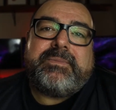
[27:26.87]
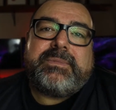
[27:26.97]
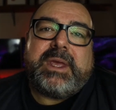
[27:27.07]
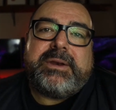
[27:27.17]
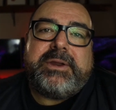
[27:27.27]

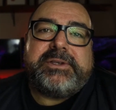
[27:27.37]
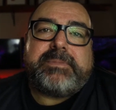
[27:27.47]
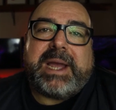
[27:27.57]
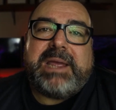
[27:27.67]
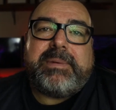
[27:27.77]

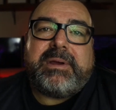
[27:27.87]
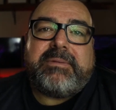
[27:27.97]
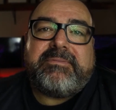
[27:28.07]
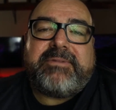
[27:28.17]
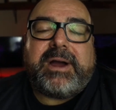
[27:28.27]

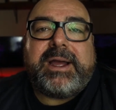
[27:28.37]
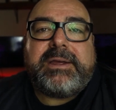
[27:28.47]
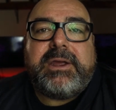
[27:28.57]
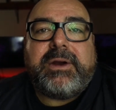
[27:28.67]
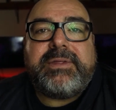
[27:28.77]
newspaper
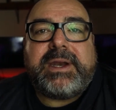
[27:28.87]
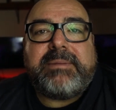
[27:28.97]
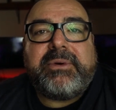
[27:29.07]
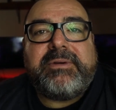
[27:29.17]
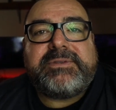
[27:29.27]
via the
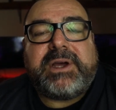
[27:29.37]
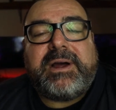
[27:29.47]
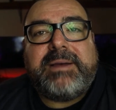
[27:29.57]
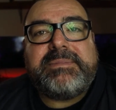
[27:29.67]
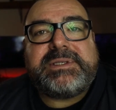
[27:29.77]
number of
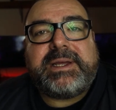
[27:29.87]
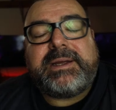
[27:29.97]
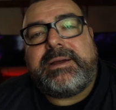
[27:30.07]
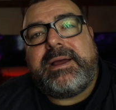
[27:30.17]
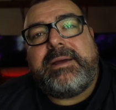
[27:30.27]
times that
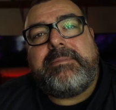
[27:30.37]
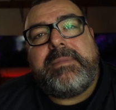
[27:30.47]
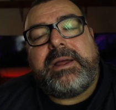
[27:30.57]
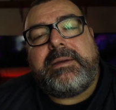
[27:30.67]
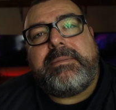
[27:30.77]

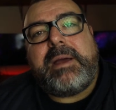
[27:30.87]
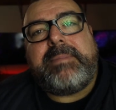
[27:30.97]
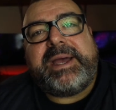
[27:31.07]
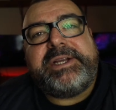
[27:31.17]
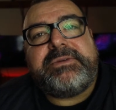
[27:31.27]
a
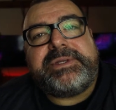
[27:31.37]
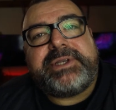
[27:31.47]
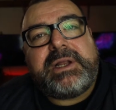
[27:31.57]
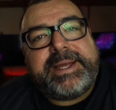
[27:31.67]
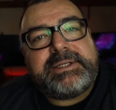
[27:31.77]
page was
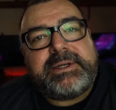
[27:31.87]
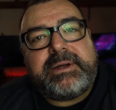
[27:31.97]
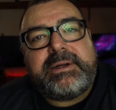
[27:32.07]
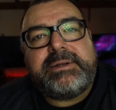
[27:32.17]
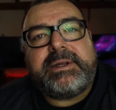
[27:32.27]
clicked
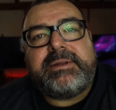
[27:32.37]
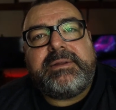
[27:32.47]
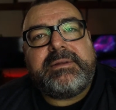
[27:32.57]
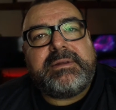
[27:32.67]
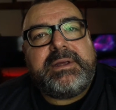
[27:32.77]
on,
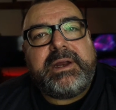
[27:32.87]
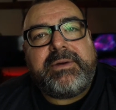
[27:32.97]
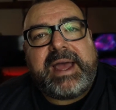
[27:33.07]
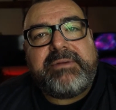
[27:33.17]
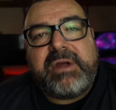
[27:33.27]
and
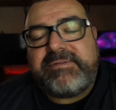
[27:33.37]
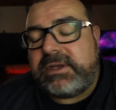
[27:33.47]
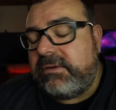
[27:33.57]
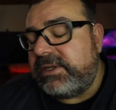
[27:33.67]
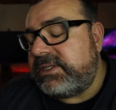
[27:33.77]
ad
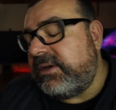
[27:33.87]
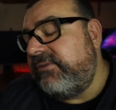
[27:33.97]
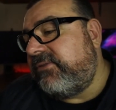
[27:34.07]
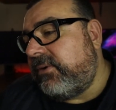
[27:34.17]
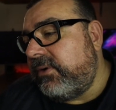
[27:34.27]
revenue and so
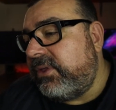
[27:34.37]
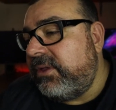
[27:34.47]
forth.